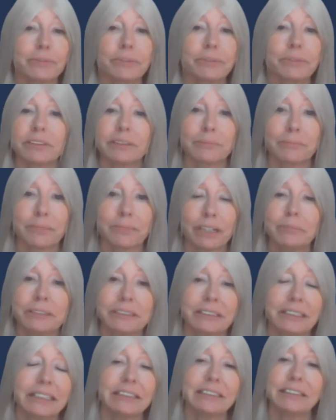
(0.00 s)
with at the
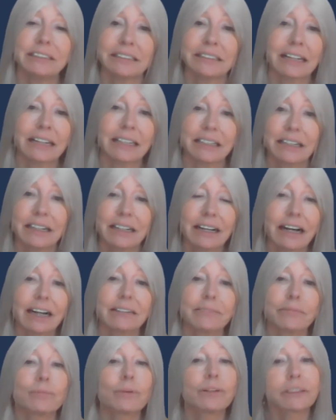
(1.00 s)
moment is that
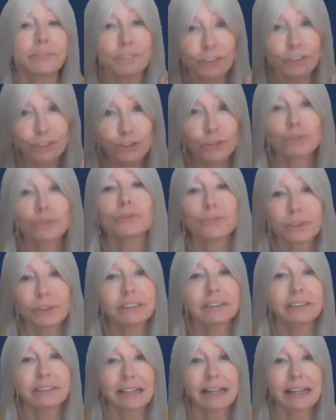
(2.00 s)
one of the
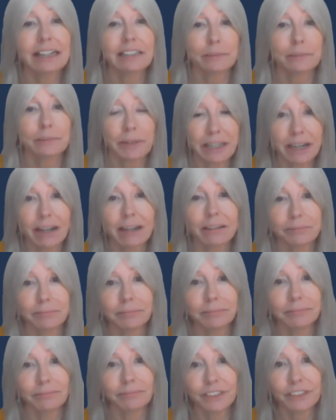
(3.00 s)
children has
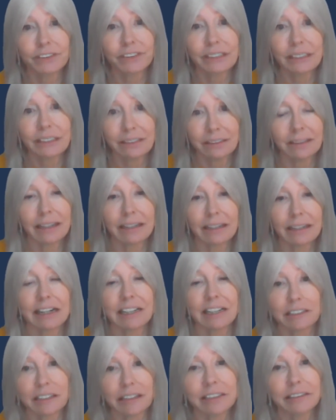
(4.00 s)
become
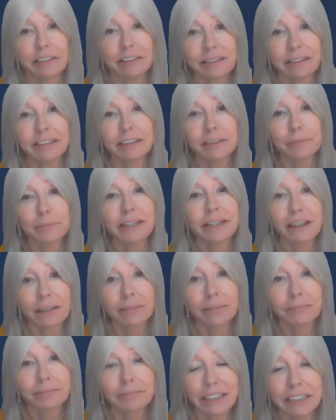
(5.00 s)
has
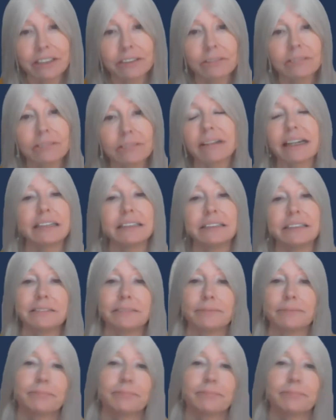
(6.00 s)
become ill, and